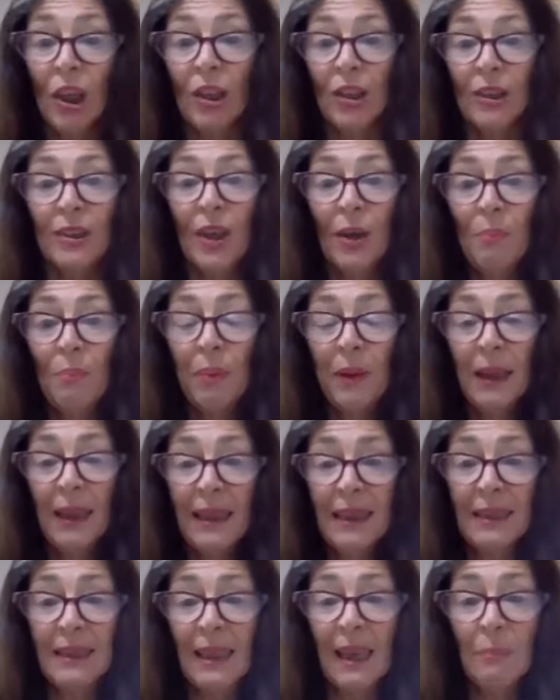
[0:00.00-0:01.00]
So
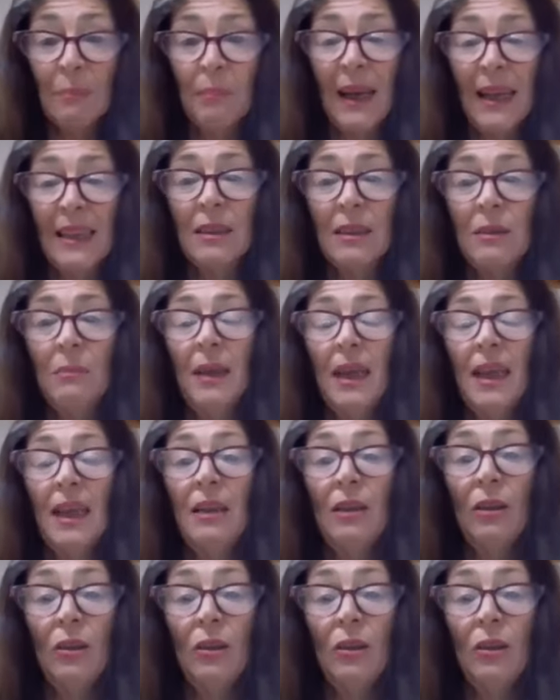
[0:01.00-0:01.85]
please get back to me.